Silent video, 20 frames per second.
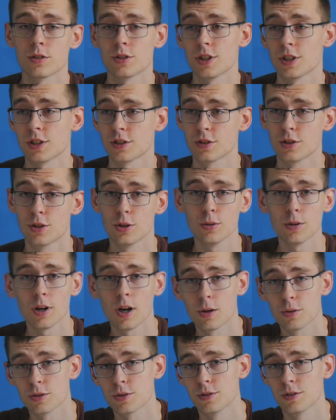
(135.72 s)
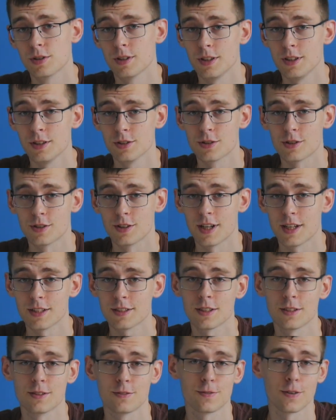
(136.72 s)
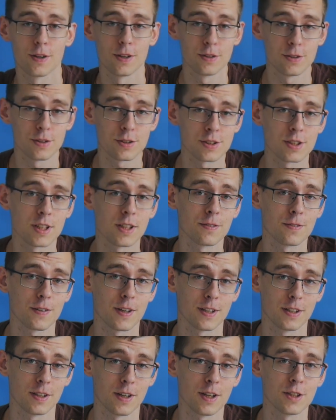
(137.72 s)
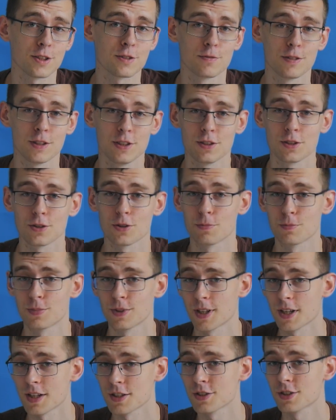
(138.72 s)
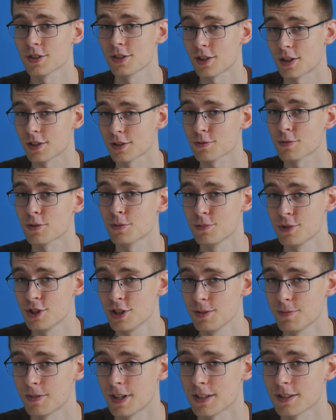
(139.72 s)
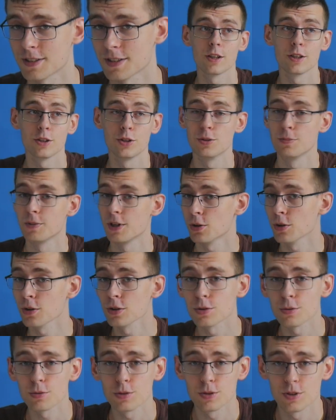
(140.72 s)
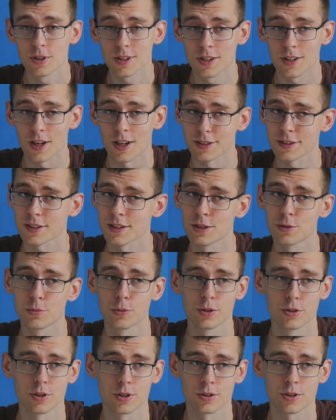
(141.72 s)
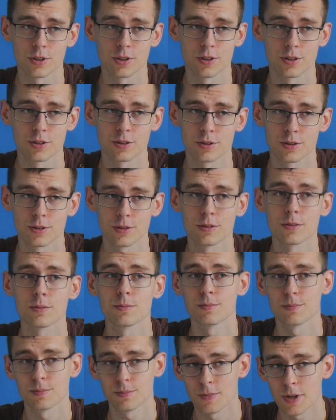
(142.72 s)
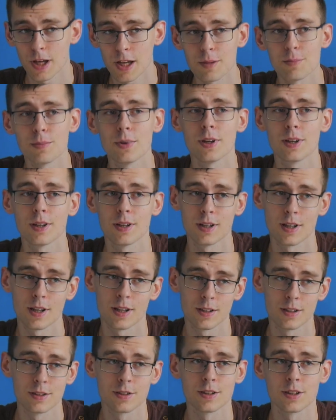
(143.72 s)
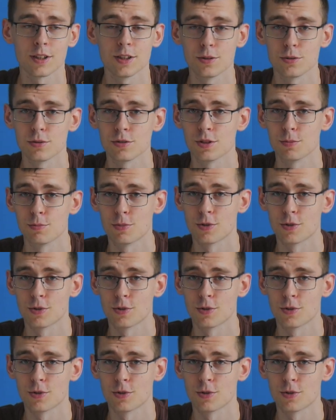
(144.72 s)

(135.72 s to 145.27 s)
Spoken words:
just go out to the internet and find yourself a nice reading comprehension task from GMAT. You may also do the task, it will not hurt. Maybe a little hit to the